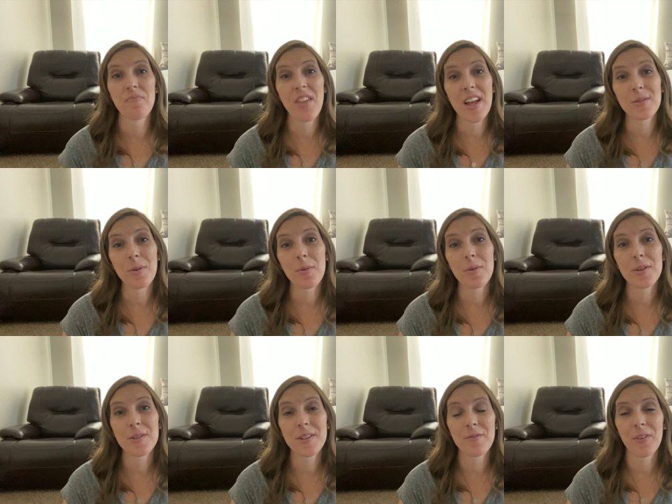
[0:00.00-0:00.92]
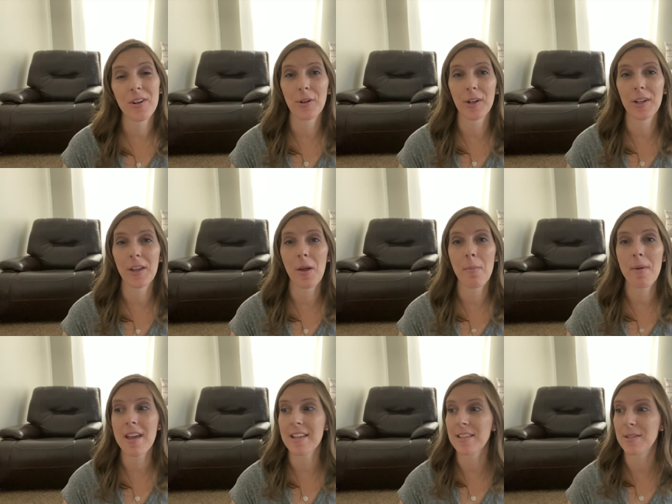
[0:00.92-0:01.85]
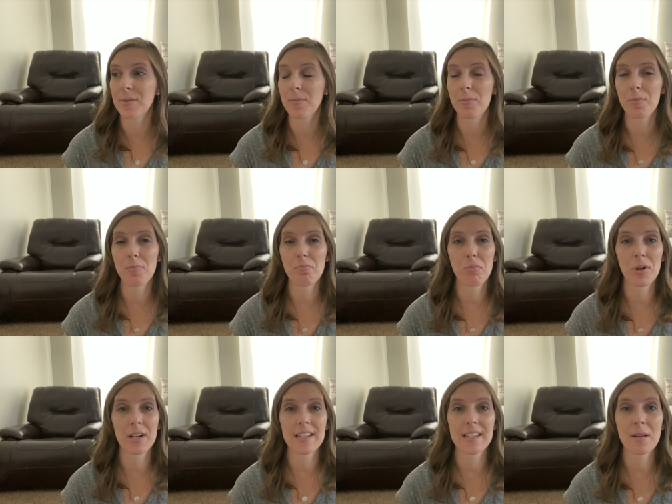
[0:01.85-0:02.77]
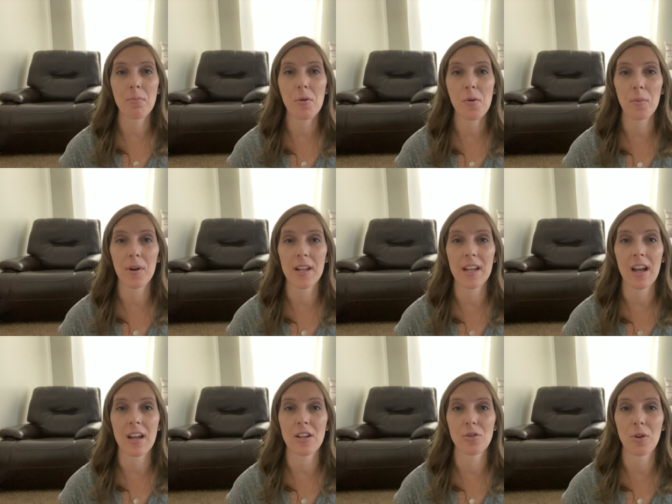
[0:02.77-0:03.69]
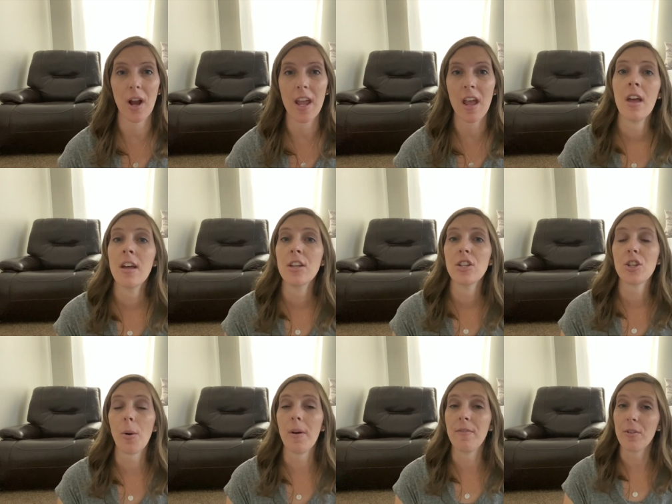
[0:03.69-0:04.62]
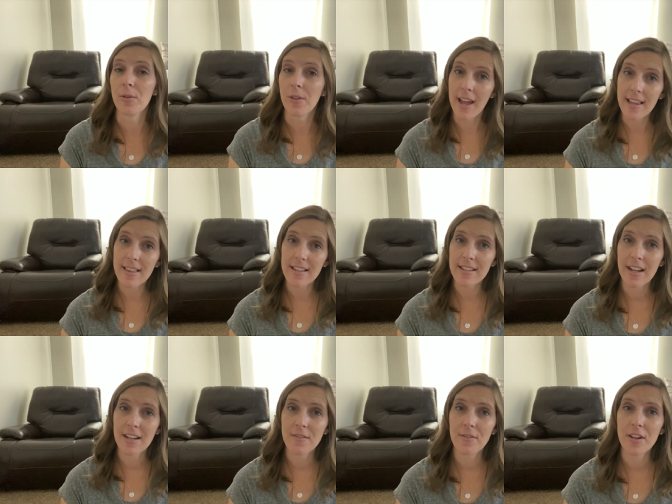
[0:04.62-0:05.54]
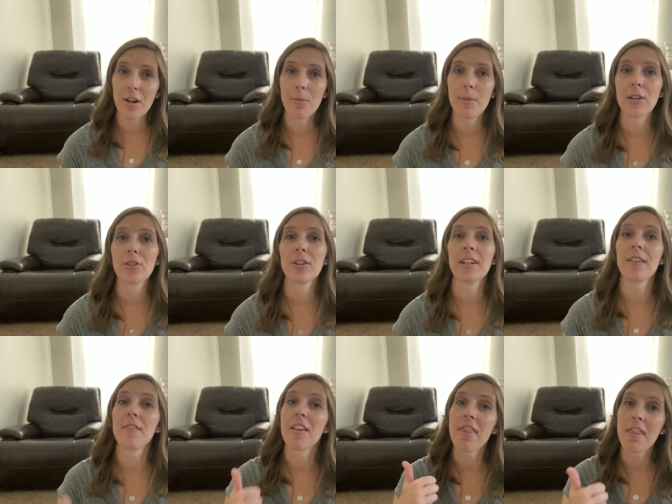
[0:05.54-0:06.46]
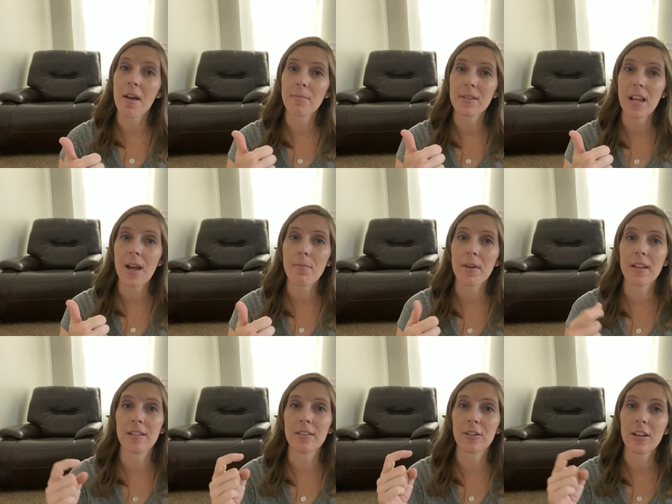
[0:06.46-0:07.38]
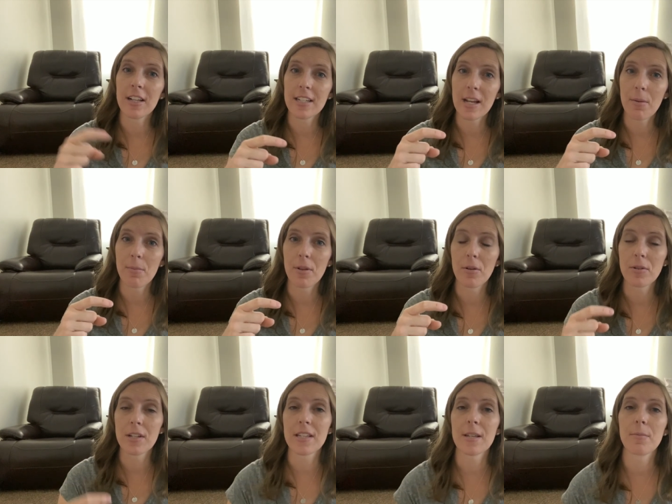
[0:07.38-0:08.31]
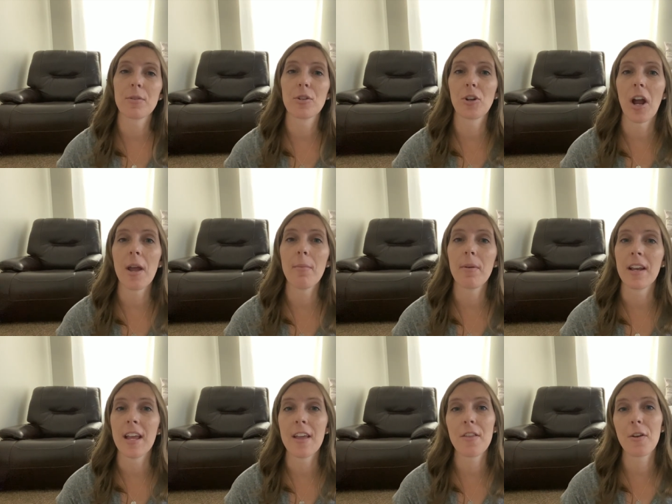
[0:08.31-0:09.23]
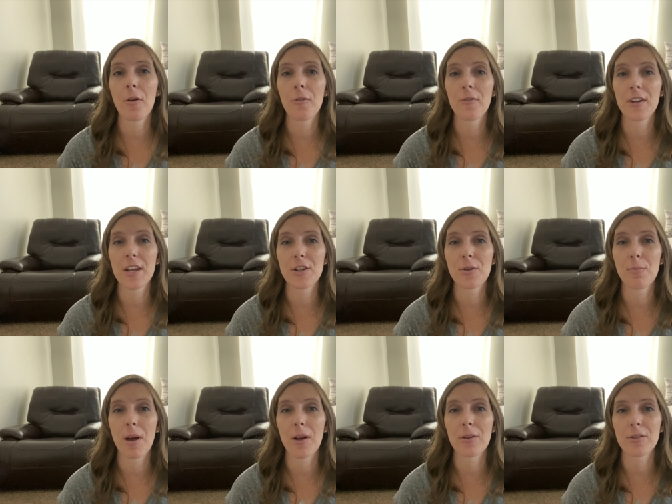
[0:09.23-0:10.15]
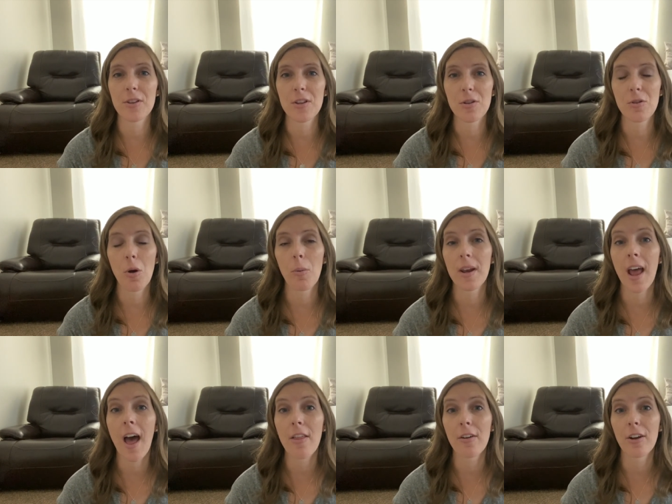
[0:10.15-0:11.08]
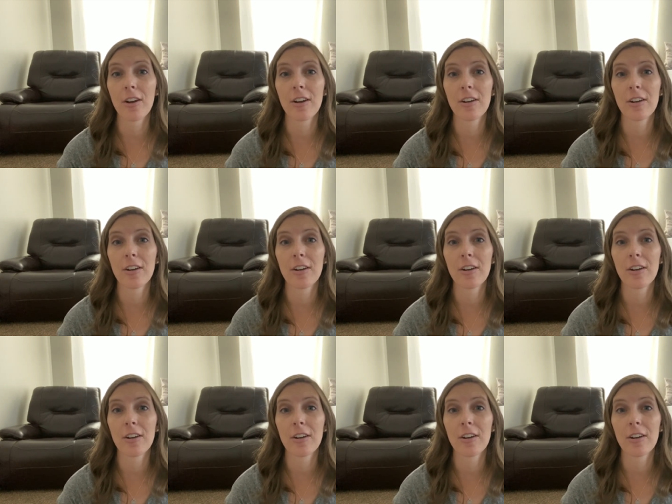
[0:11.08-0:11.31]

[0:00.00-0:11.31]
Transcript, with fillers: That's what we're using for our curriculum. It's pretty simple, pretty cut and dry. So if you like this kind of video, make sure to give it a thumbs up and click down below to subscribe and hit the notification bell so that you know when other